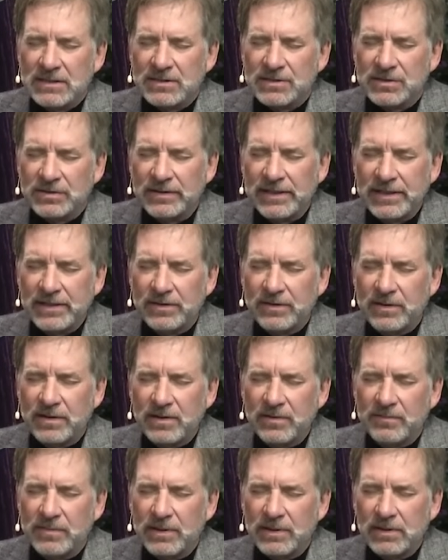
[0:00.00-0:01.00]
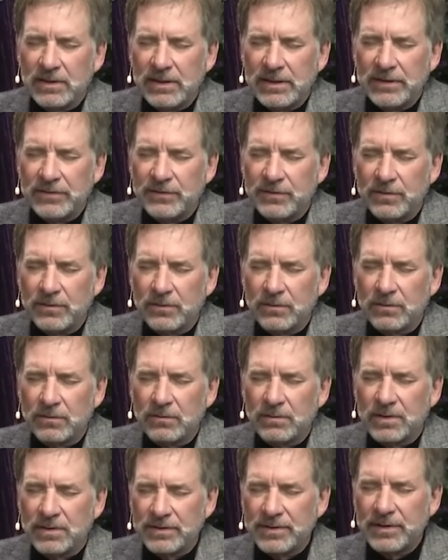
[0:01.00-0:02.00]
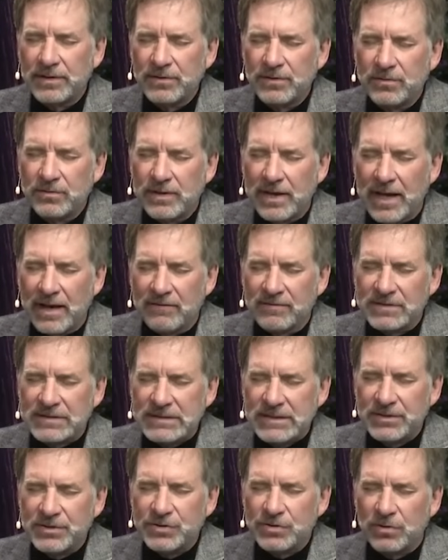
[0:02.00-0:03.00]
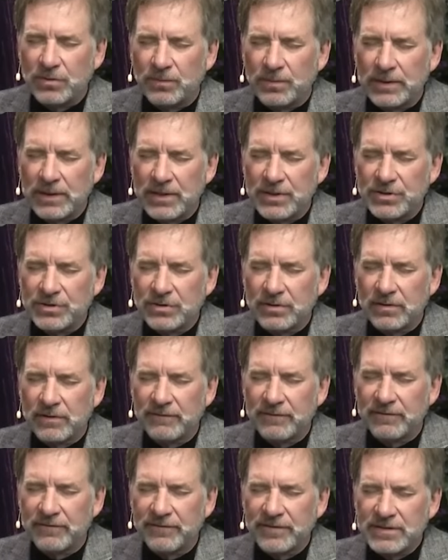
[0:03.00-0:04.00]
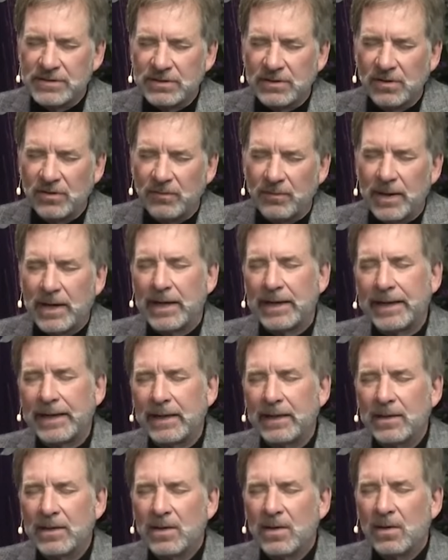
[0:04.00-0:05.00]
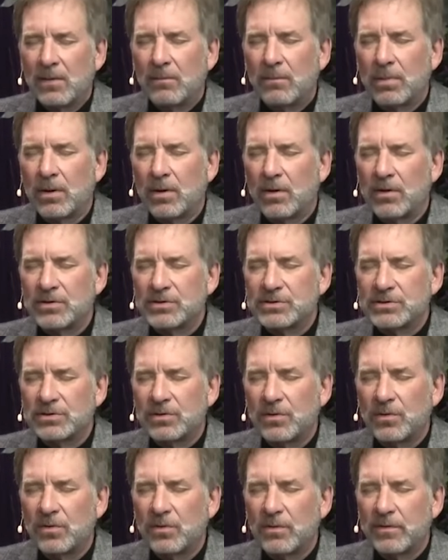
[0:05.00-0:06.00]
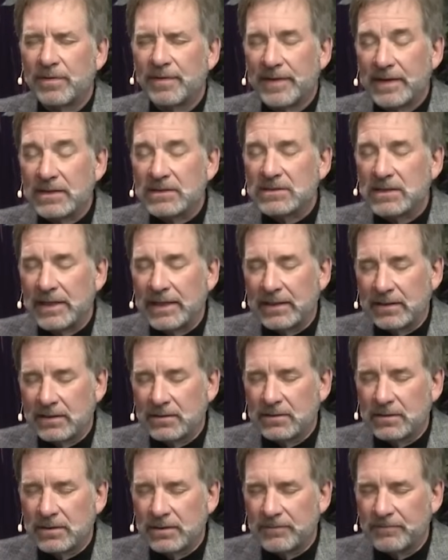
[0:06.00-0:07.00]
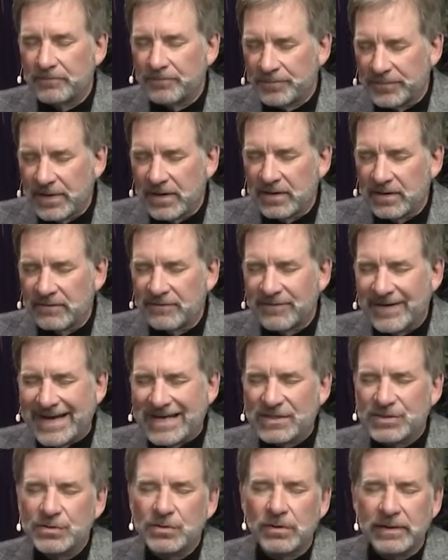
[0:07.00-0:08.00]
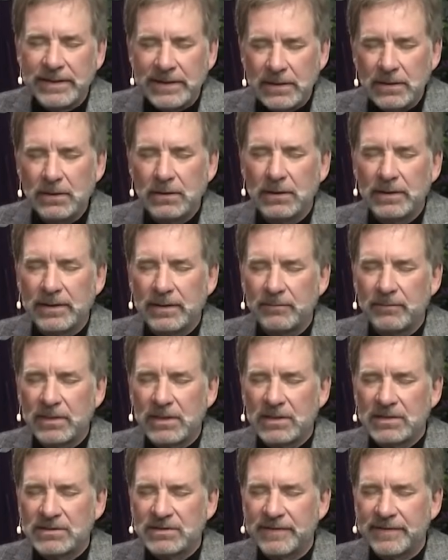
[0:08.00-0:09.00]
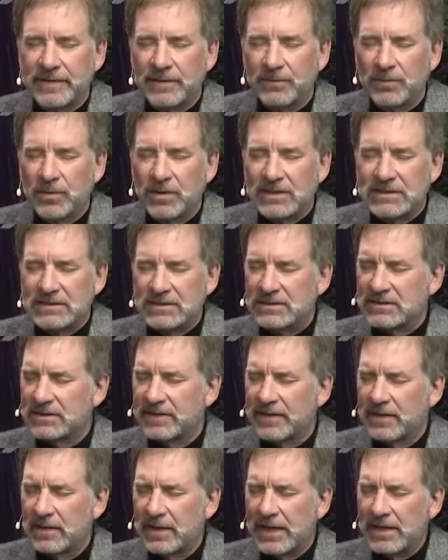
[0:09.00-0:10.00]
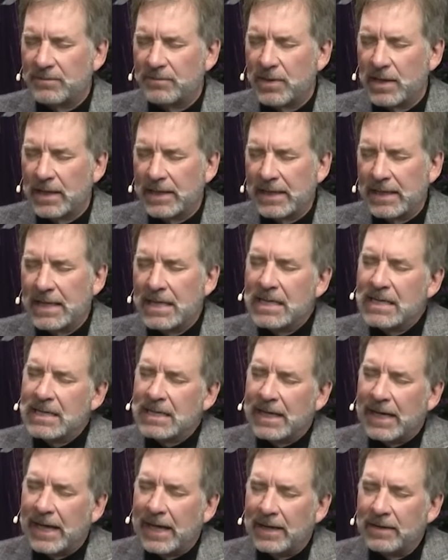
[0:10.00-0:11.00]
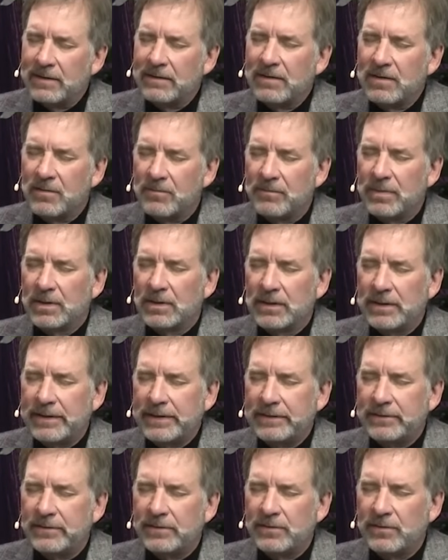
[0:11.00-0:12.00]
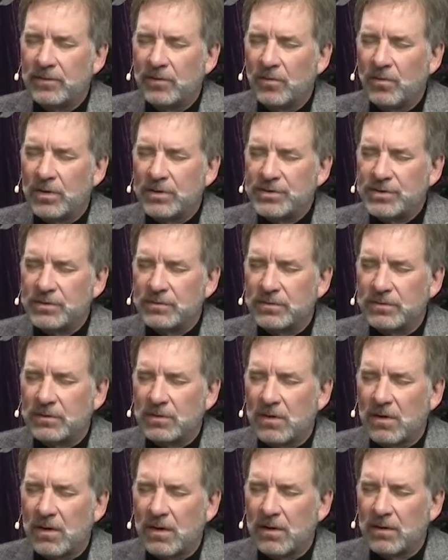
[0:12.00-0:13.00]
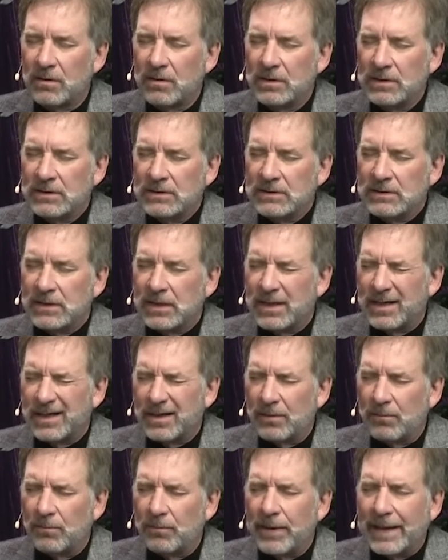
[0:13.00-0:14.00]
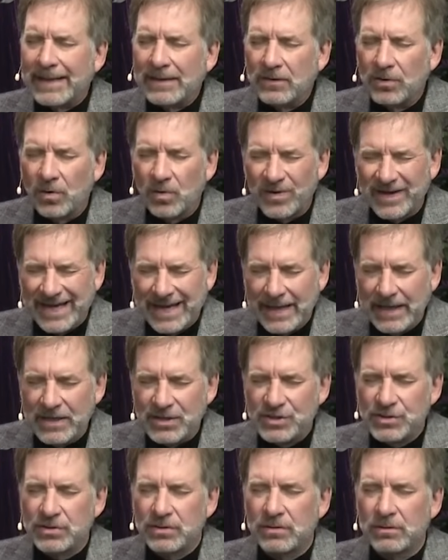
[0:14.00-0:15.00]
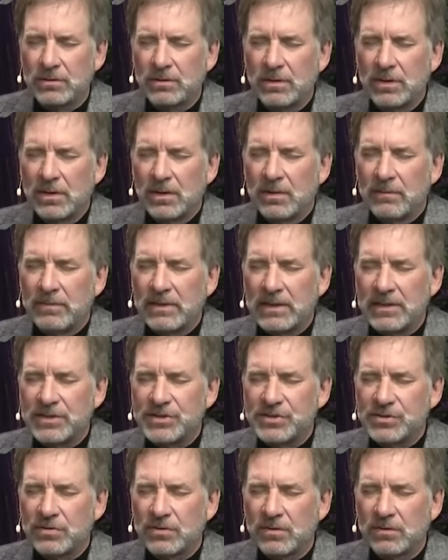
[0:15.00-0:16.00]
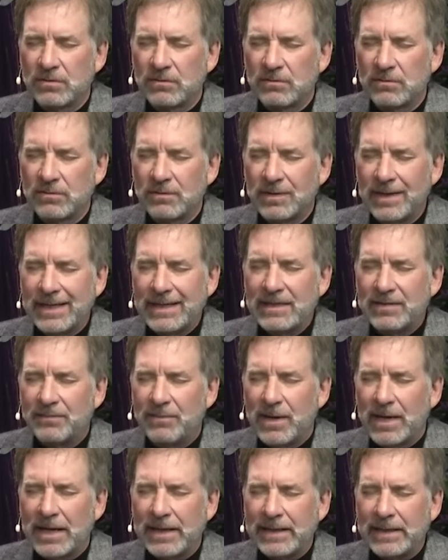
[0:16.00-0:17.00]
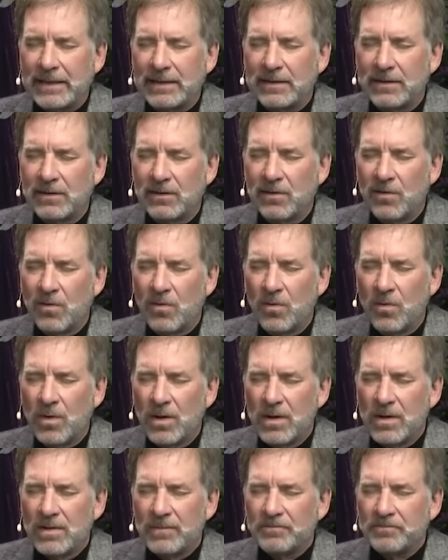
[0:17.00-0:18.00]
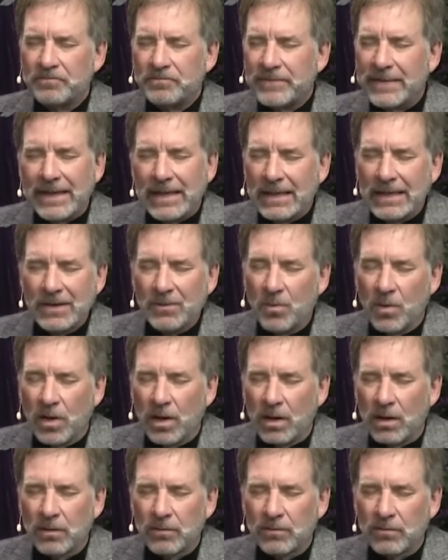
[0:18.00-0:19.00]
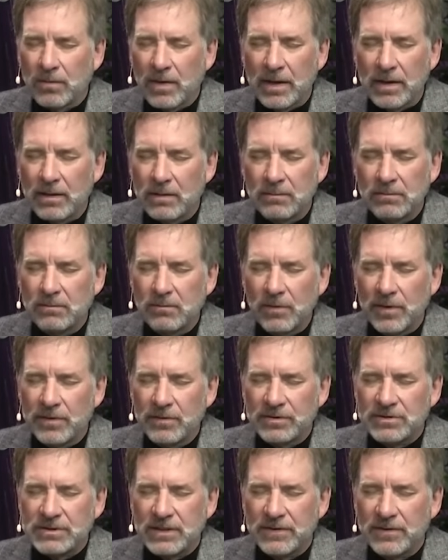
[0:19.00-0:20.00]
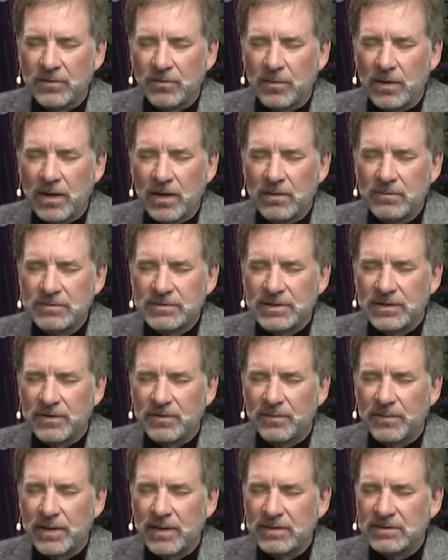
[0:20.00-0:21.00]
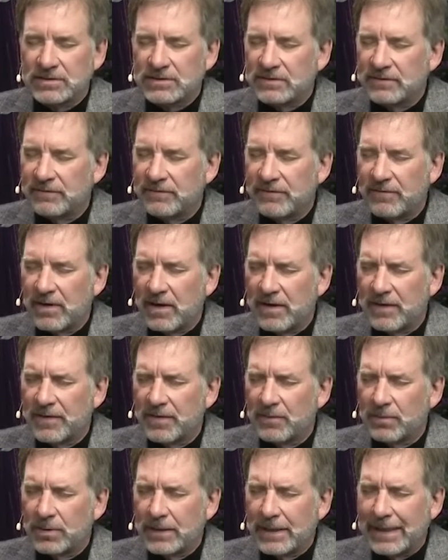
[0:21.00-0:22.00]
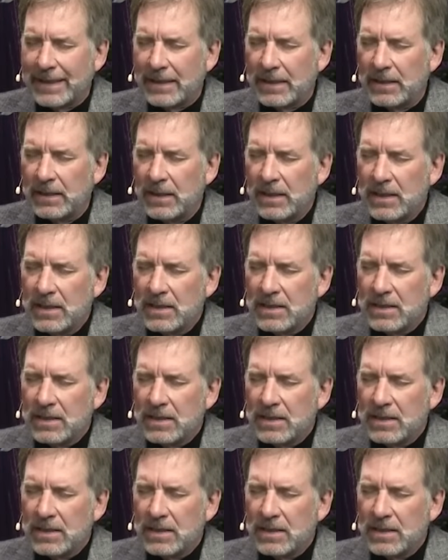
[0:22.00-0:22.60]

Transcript: This will lead to the ability to continue to have sensual pleasure of the physical body, but also things like um, the faster healing because of the presence of the light body, and the ability to do what you would call uh, bilocation, because your light body can go anywhere, um, whether it's other realms, other parts of uh, the planet,